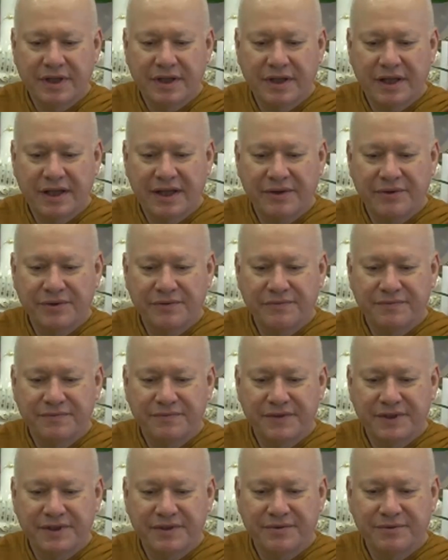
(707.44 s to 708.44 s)
how you
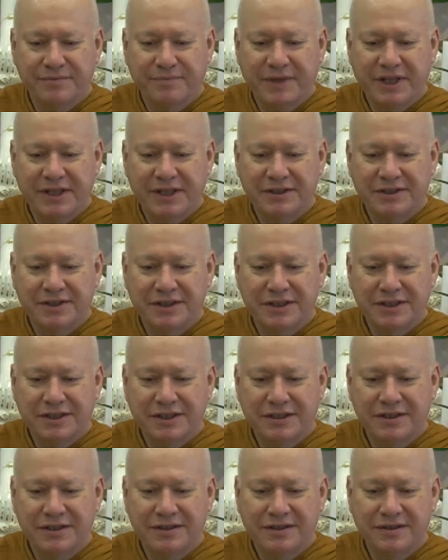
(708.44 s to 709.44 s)
feel
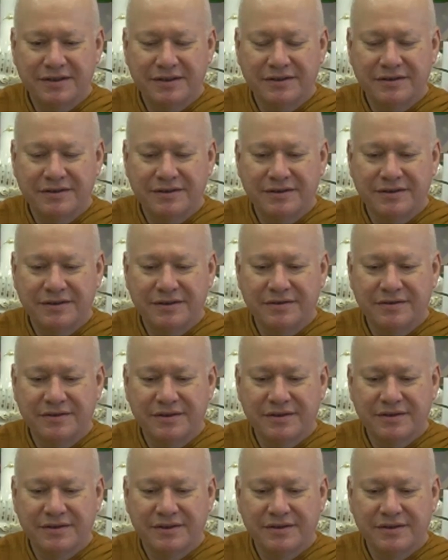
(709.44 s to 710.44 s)
mentally,
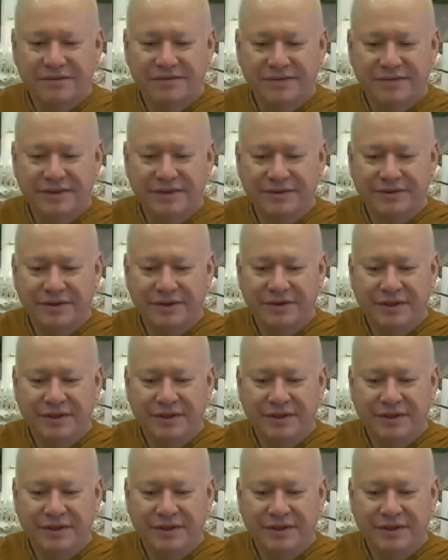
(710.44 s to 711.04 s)
feel